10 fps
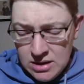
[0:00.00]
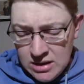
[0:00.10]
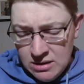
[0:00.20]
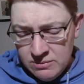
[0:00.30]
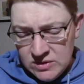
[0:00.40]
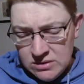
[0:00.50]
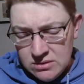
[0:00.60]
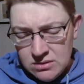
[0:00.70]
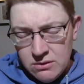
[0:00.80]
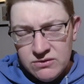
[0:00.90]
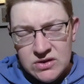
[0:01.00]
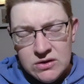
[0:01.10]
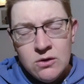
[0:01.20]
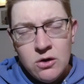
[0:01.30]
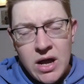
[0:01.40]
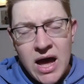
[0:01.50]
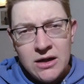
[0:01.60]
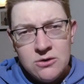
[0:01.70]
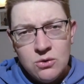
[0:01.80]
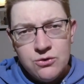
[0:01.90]
Obviously, not a
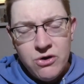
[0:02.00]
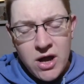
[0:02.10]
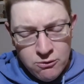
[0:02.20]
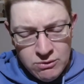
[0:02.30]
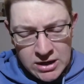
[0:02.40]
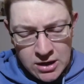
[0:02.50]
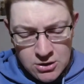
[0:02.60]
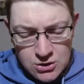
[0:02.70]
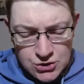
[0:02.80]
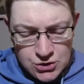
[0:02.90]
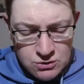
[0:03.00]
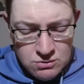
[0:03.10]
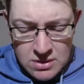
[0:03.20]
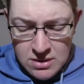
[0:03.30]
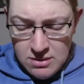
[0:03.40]
hardcore trail runner shoe,